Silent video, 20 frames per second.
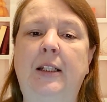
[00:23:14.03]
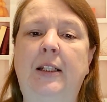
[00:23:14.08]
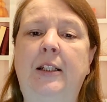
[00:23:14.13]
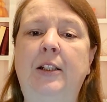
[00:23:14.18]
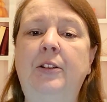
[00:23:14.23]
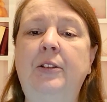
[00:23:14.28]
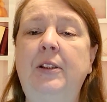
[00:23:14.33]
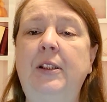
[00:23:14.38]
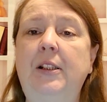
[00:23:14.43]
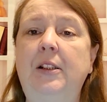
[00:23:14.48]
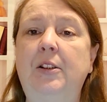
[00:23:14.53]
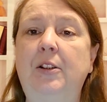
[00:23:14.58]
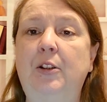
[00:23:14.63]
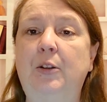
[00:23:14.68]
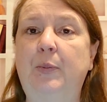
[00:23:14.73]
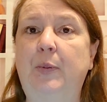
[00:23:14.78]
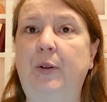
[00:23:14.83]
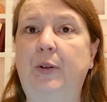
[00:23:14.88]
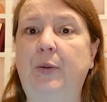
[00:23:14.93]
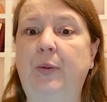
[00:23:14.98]
Kilty
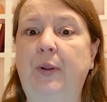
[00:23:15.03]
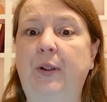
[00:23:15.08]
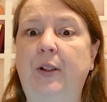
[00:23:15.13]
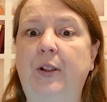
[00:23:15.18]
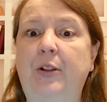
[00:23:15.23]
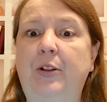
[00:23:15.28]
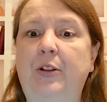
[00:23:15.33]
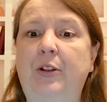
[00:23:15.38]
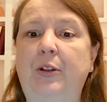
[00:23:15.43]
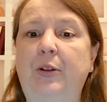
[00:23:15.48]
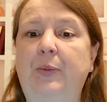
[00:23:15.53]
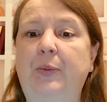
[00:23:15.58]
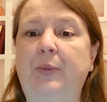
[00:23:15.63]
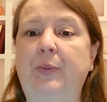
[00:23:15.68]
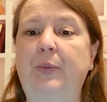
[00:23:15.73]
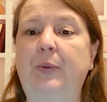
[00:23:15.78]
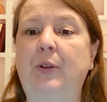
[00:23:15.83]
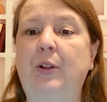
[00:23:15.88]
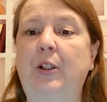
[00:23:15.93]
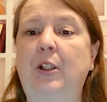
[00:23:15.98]
looked between the two.
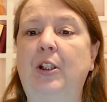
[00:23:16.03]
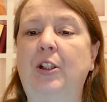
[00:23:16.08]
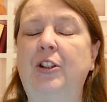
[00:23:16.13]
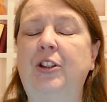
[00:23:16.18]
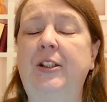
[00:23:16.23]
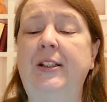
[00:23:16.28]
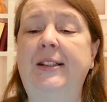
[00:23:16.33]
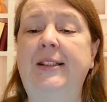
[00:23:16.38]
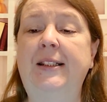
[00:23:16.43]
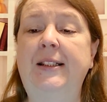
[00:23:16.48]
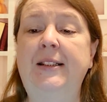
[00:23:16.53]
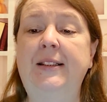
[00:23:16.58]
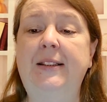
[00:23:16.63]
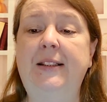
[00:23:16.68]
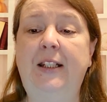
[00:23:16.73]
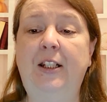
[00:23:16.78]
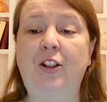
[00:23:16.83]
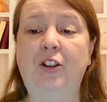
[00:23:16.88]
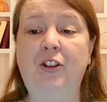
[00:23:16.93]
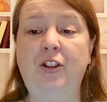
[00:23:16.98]
She
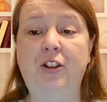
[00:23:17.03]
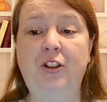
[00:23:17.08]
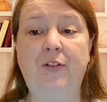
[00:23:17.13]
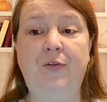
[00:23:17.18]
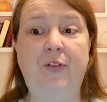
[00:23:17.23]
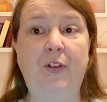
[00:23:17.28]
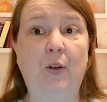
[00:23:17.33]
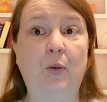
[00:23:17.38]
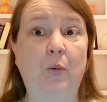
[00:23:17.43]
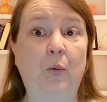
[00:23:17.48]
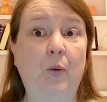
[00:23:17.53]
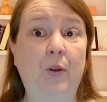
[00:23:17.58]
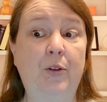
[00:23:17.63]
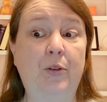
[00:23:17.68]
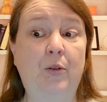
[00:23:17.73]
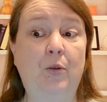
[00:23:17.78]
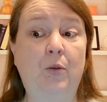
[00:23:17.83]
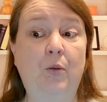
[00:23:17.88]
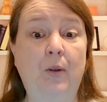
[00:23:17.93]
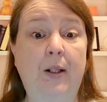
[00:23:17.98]
sensed Kirsha's fear
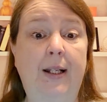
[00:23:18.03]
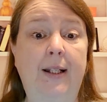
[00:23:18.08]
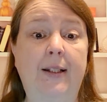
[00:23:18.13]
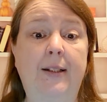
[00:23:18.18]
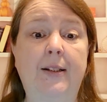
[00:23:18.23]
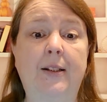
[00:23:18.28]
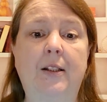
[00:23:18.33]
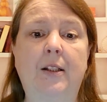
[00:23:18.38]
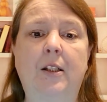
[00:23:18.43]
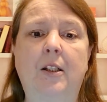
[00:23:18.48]
was great,